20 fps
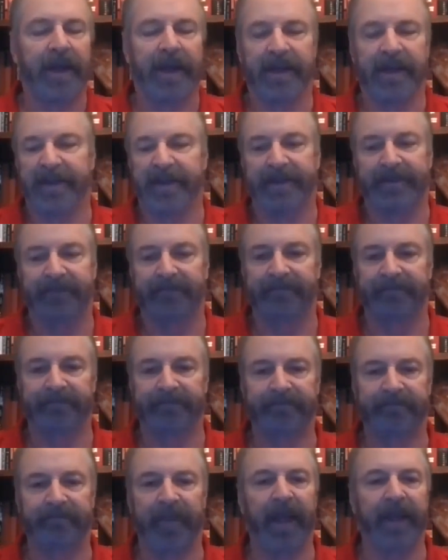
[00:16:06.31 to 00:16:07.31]

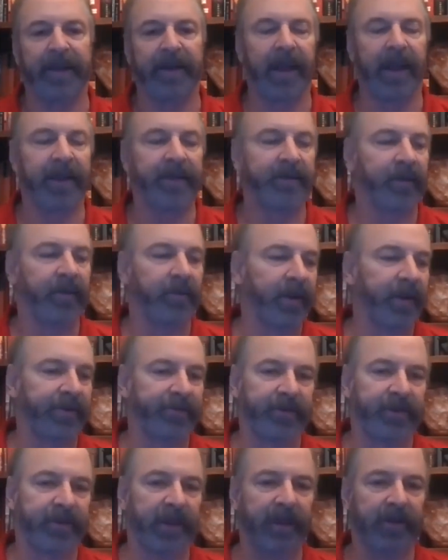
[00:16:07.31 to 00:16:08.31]
I don't
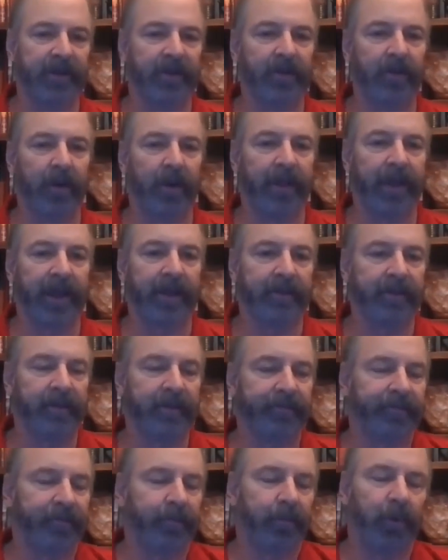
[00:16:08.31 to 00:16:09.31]
hesitate to call that if the
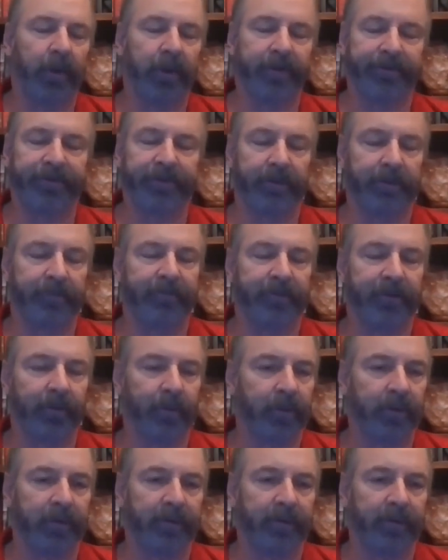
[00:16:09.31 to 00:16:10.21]
ball is served to her,